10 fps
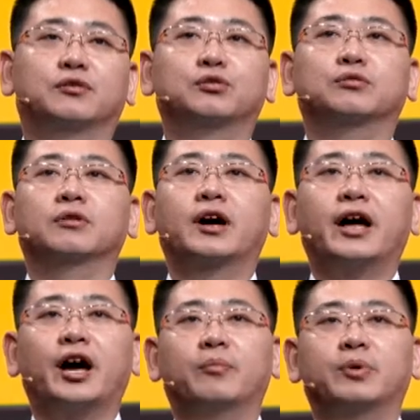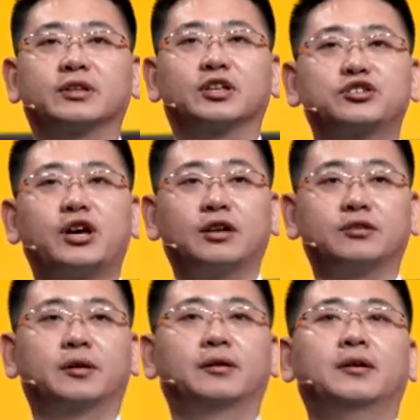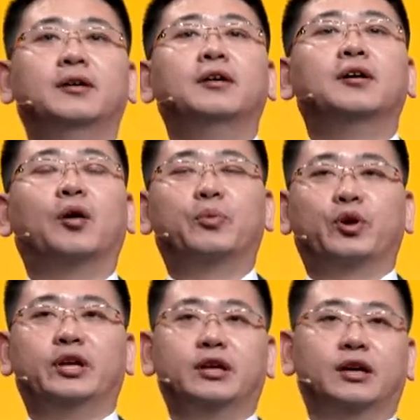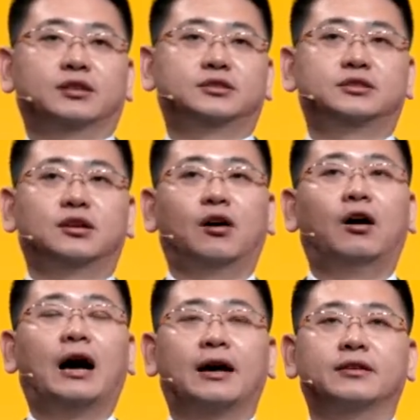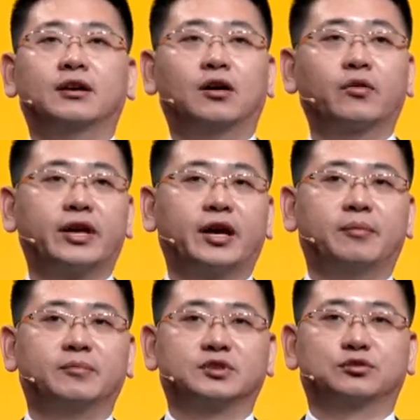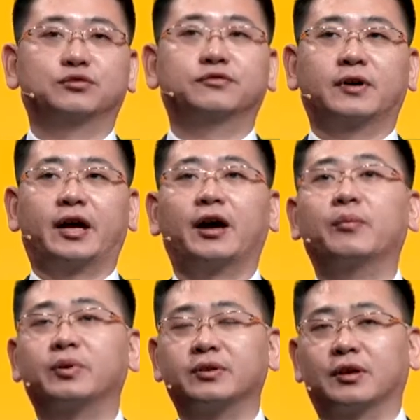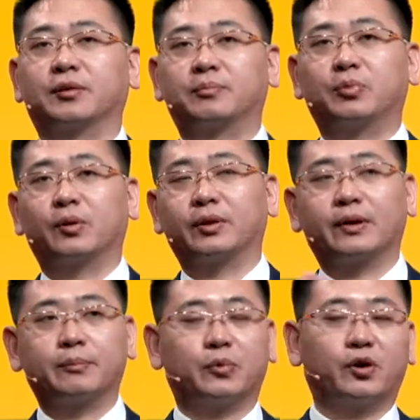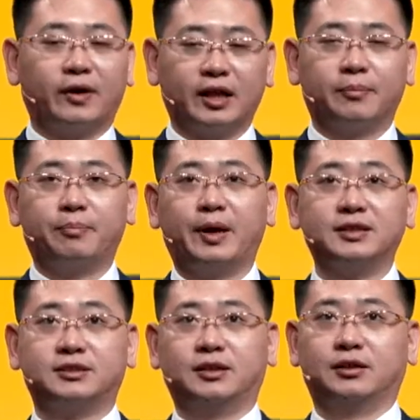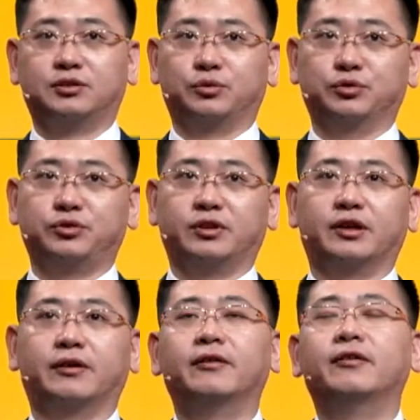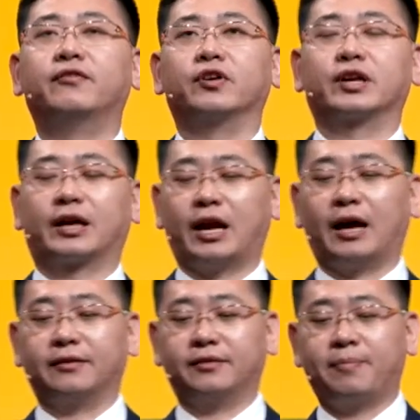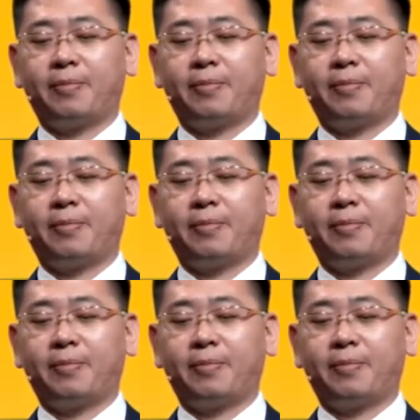to help the charger operators or other OEMs to help provide the best solution for the client.